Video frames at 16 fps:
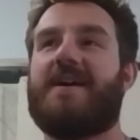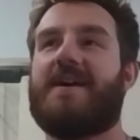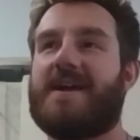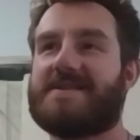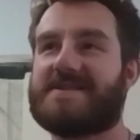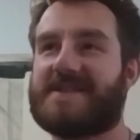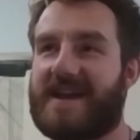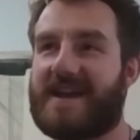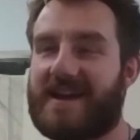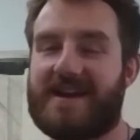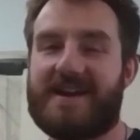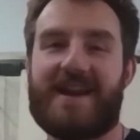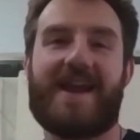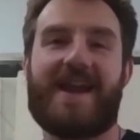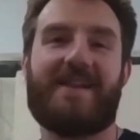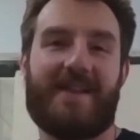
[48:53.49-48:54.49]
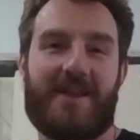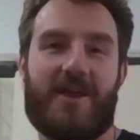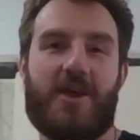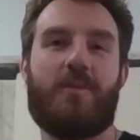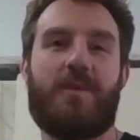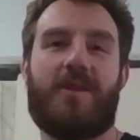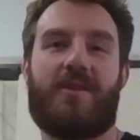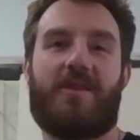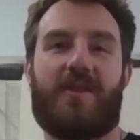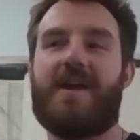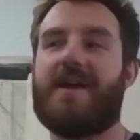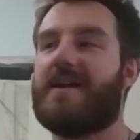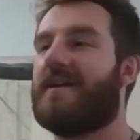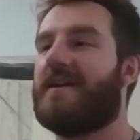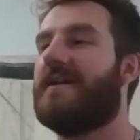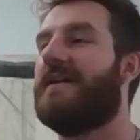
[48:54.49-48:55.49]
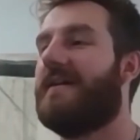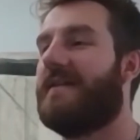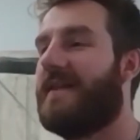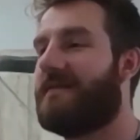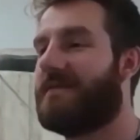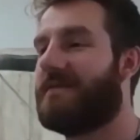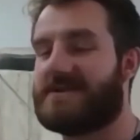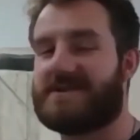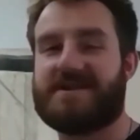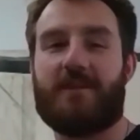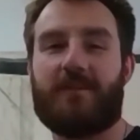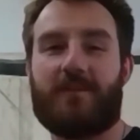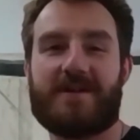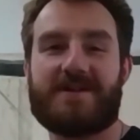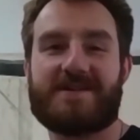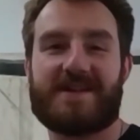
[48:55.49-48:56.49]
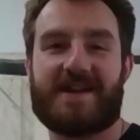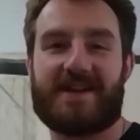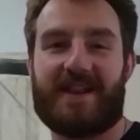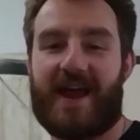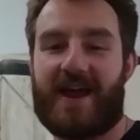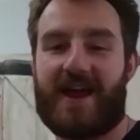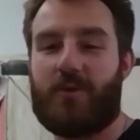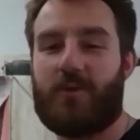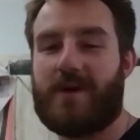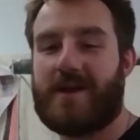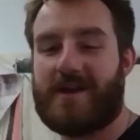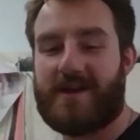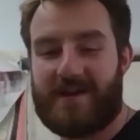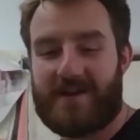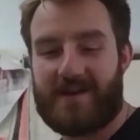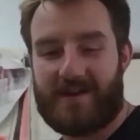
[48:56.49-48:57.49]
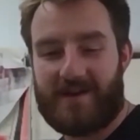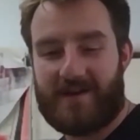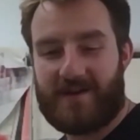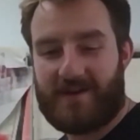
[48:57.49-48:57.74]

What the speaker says: is like an innately human thing that for some reason like we